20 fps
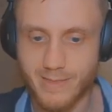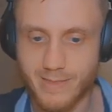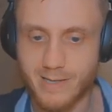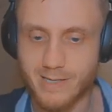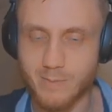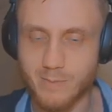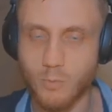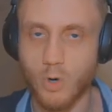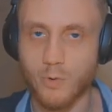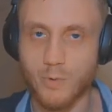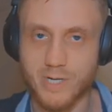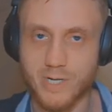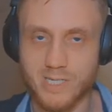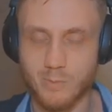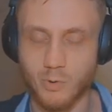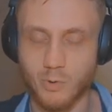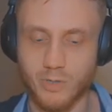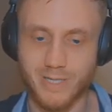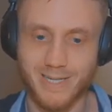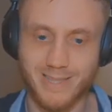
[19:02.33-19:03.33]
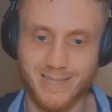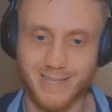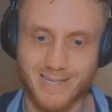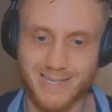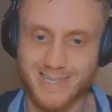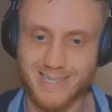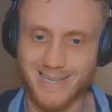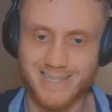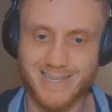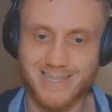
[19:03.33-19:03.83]
This is more reasonable. In the
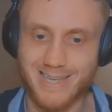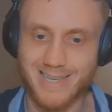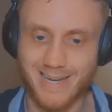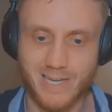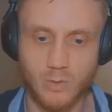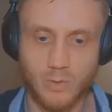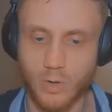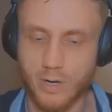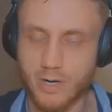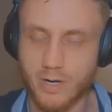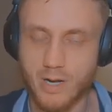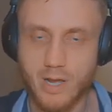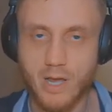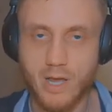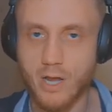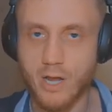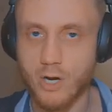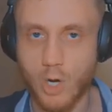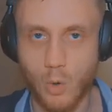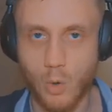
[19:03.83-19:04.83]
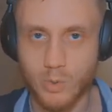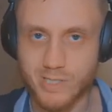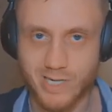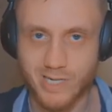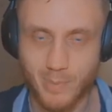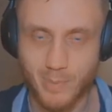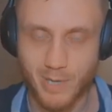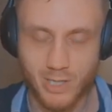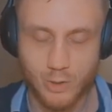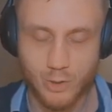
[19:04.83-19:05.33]
60-second one, no one's going
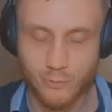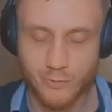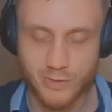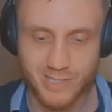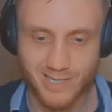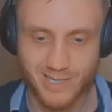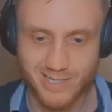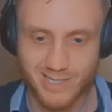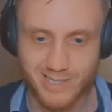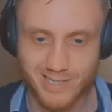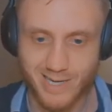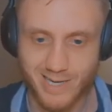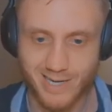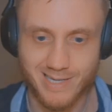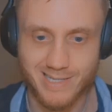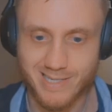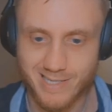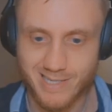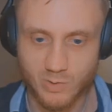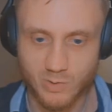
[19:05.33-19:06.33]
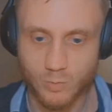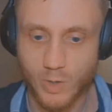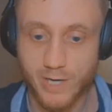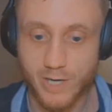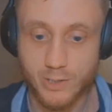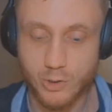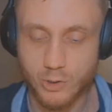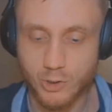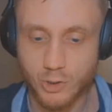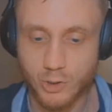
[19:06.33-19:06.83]
to pay you for 60 seconds. It's way
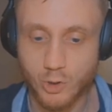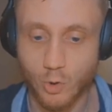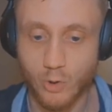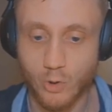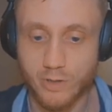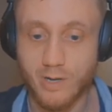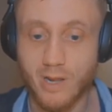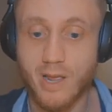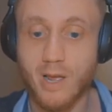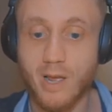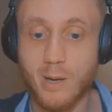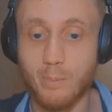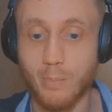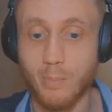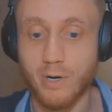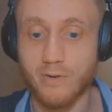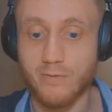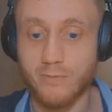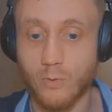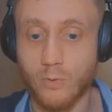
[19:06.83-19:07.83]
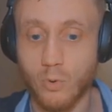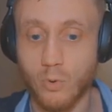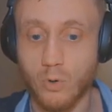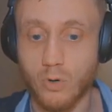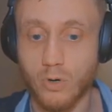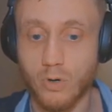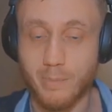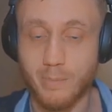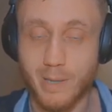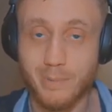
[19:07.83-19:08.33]
too short. But
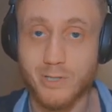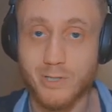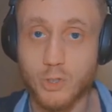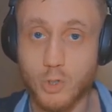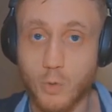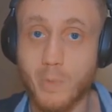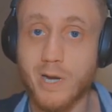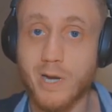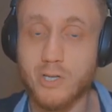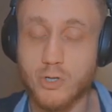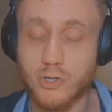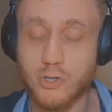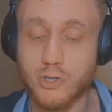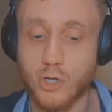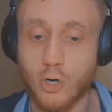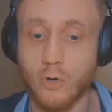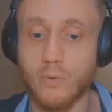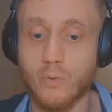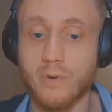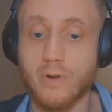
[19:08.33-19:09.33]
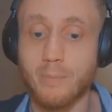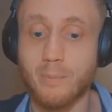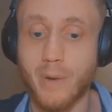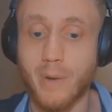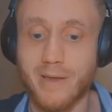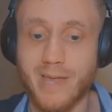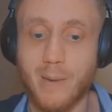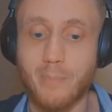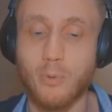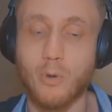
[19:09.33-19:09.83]
for maybe 2 minutes or so,
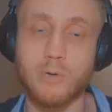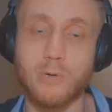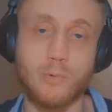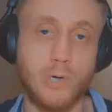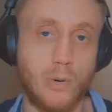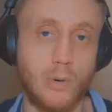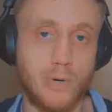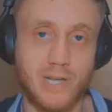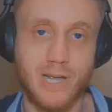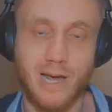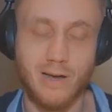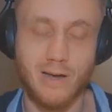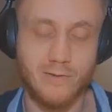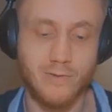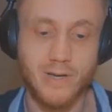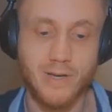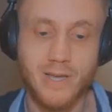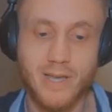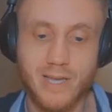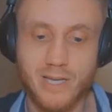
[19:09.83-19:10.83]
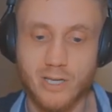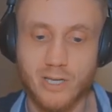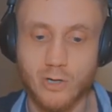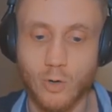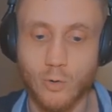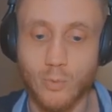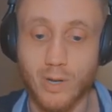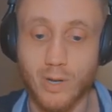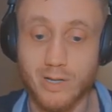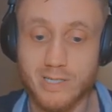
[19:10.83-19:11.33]
by that point, we already have,
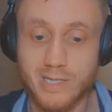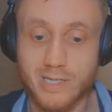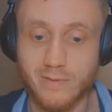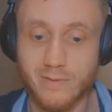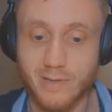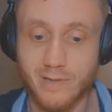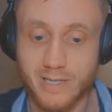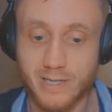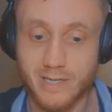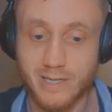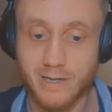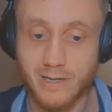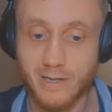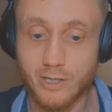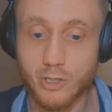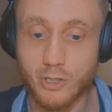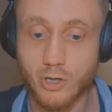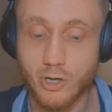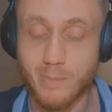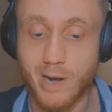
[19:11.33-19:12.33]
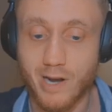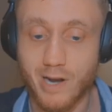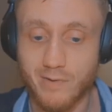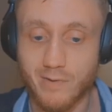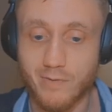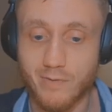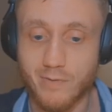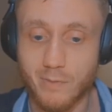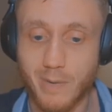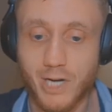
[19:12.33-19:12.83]
relatively good amount of
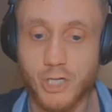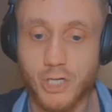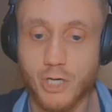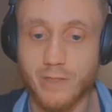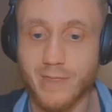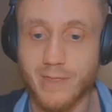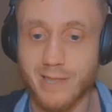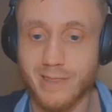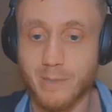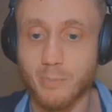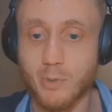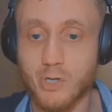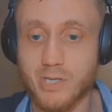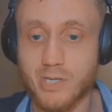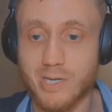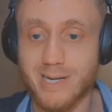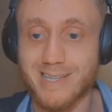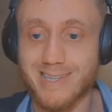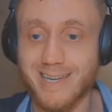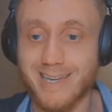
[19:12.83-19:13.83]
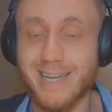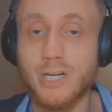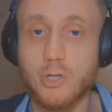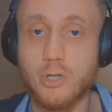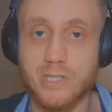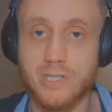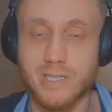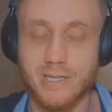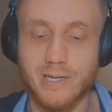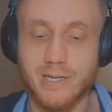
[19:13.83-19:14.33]
information that the person is
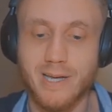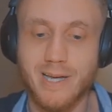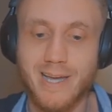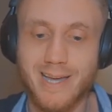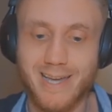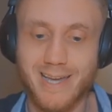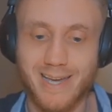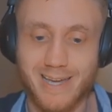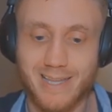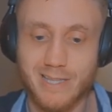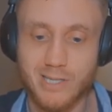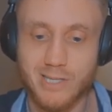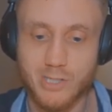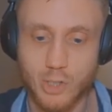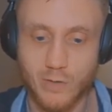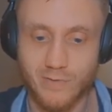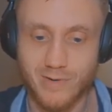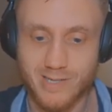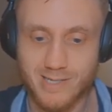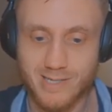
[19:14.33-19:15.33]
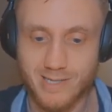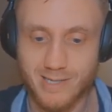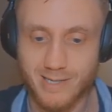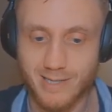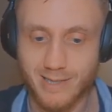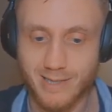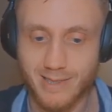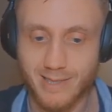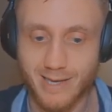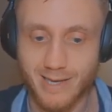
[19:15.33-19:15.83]
interested in the service
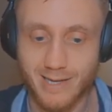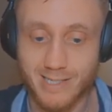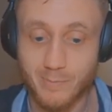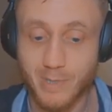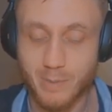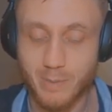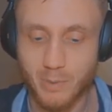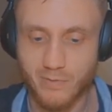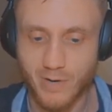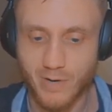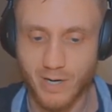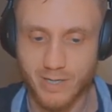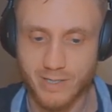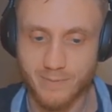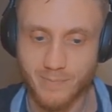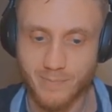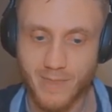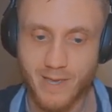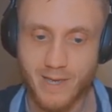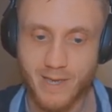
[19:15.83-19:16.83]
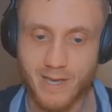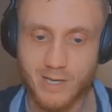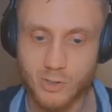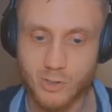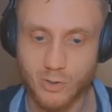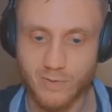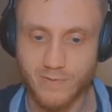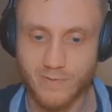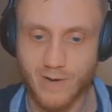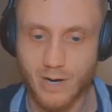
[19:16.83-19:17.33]
that's being provided. So
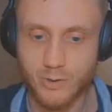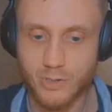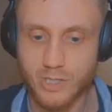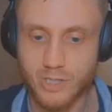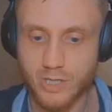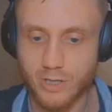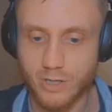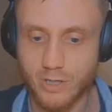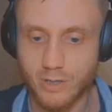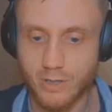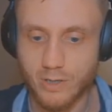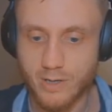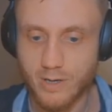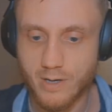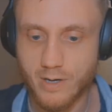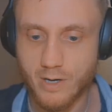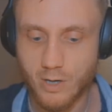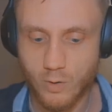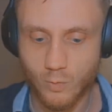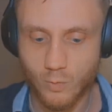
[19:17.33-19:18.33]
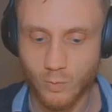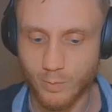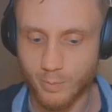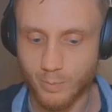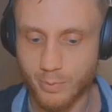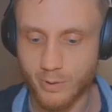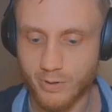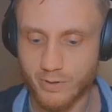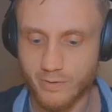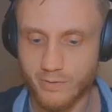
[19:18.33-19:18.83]
the value here, we'll
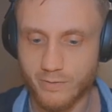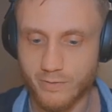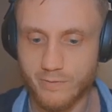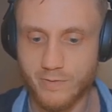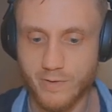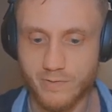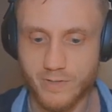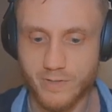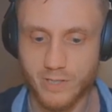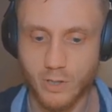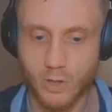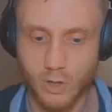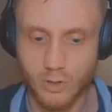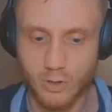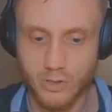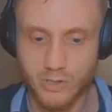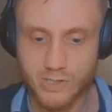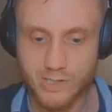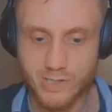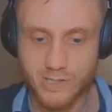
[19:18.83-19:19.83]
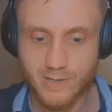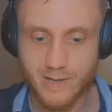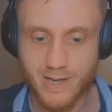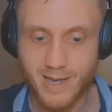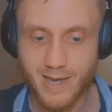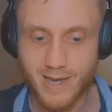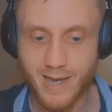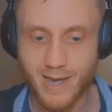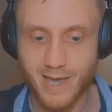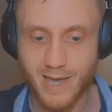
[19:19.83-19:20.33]
put $50.
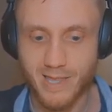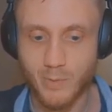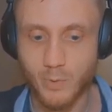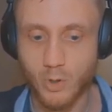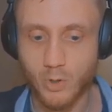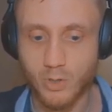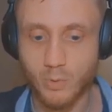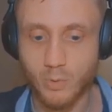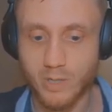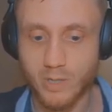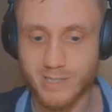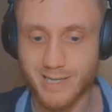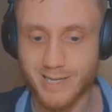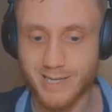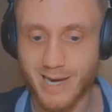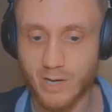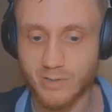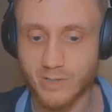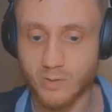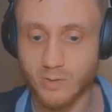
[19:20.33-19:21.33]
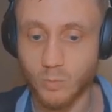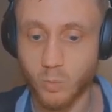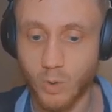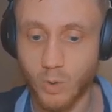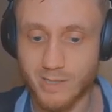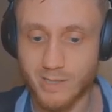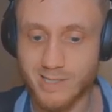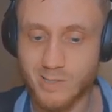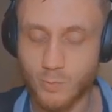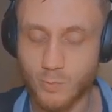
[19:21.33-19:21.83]
And then we only want to count it
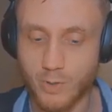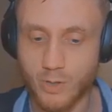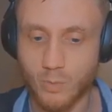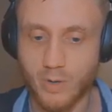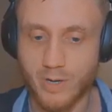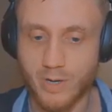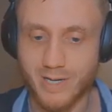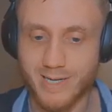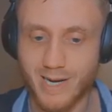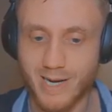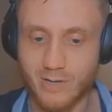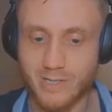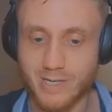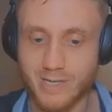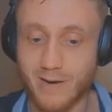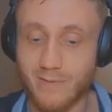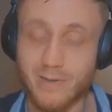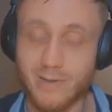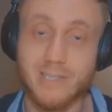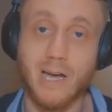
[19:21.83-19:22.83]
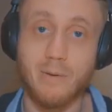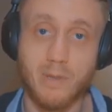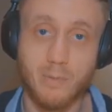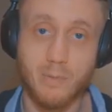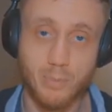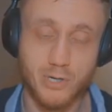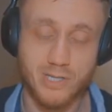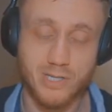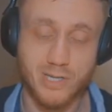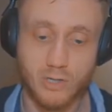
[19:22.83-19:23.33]
once. We don't want to count it every time the
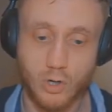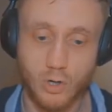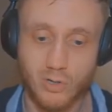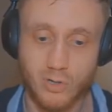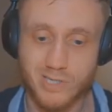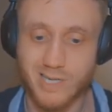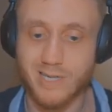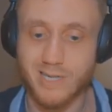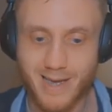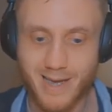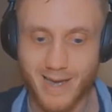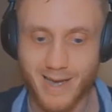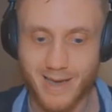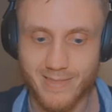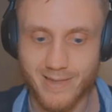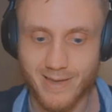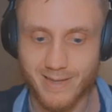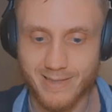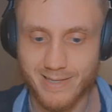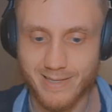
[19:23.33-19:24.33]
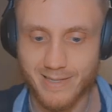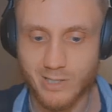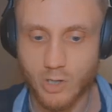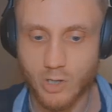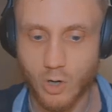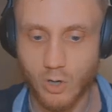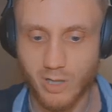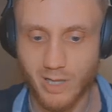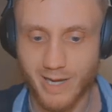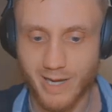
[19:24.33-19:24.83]
person calls in. And then the
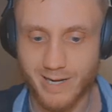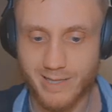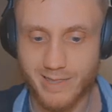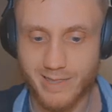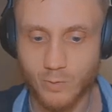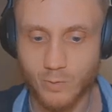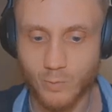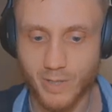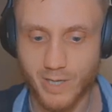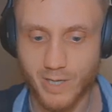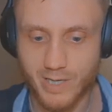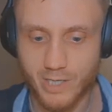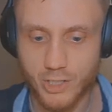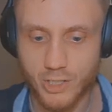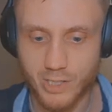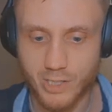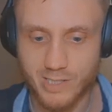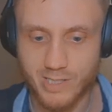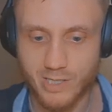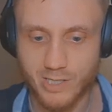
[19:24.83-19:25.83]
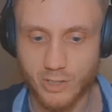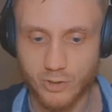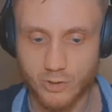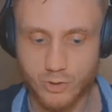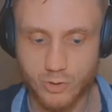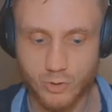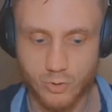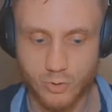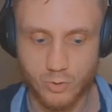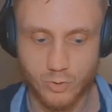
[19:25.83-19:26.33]
call length, we can adjust here
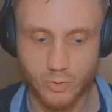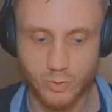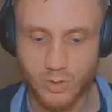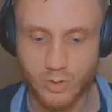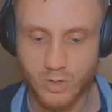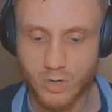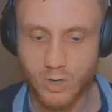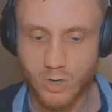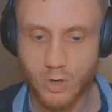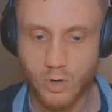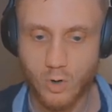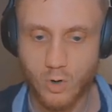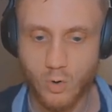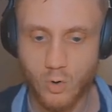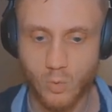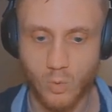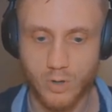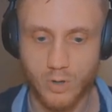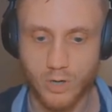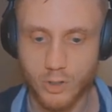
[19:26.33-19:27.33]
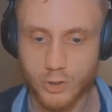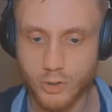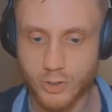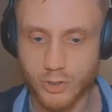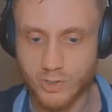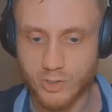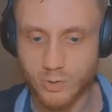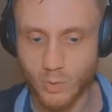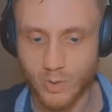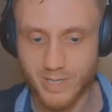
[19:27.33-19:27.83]
to
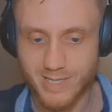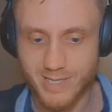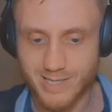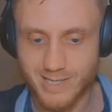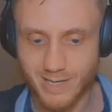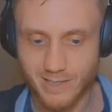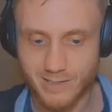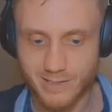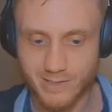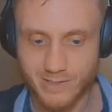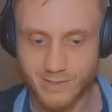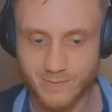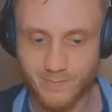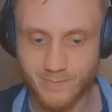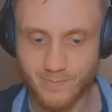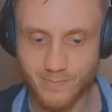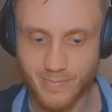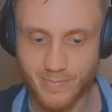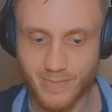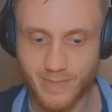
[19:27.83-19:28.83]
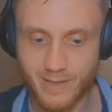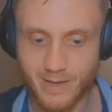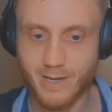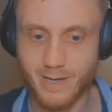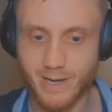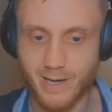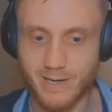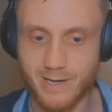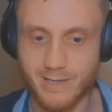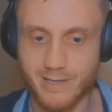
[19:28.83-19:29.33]
120 seconds
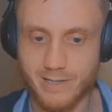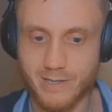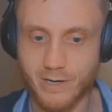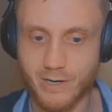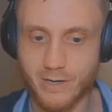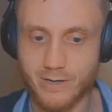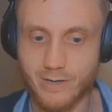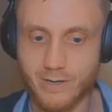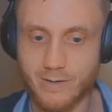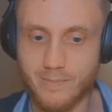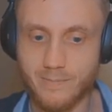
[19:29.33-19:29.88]
and hit done.